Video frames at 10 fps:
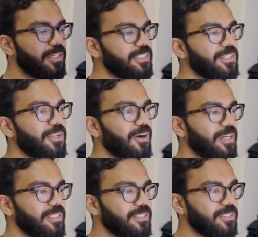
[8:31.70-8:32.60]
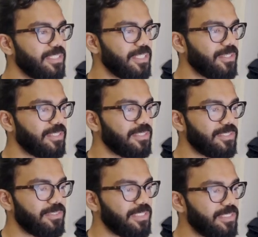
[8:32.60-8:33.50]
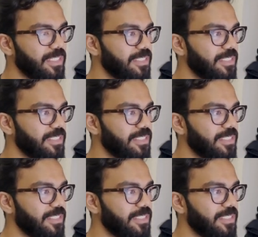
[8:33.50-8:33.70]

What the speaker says: need to log in to see all the screens. I'll